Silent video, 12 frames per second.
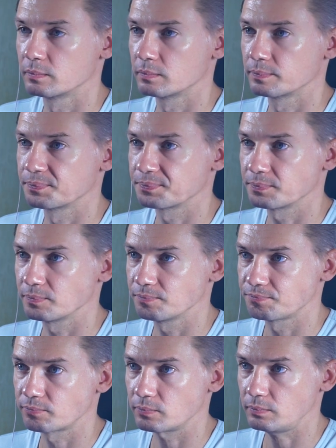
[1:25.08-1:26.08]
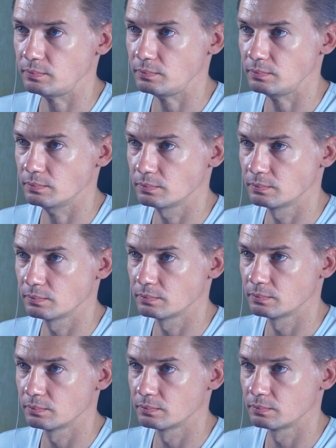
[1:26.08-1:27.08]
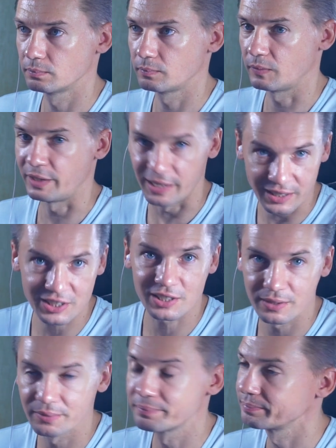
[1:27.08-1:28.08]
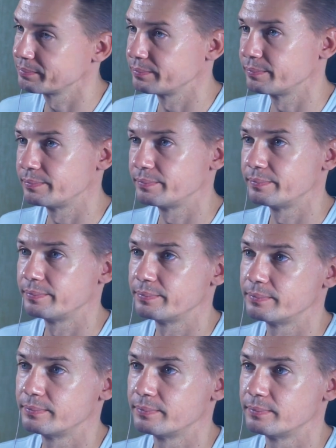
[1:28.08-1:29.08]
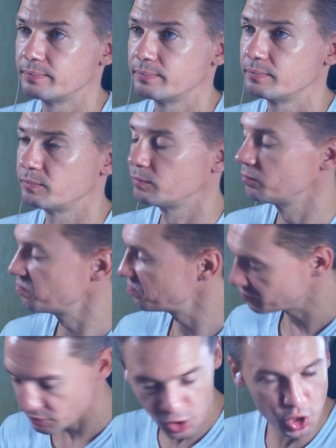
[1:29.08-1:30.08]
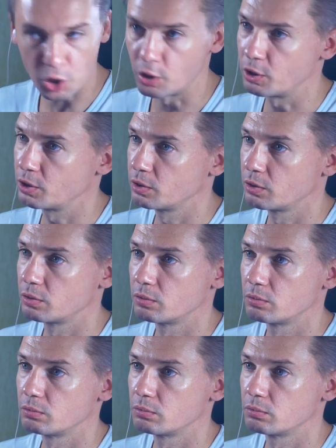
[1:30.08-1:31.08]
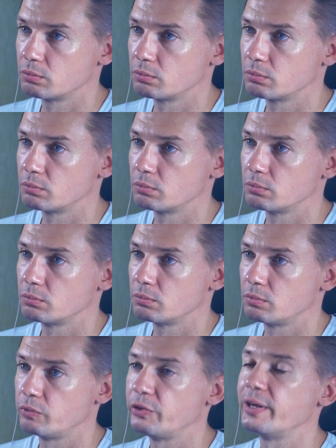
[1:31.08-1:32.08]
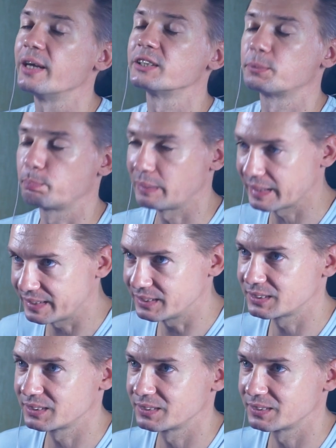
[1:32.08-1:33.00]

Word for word: Do you want to be the coolest ninja in class? Yes. The office wizard, or just have sure. a fun skill to work on while yes, you're bored please. at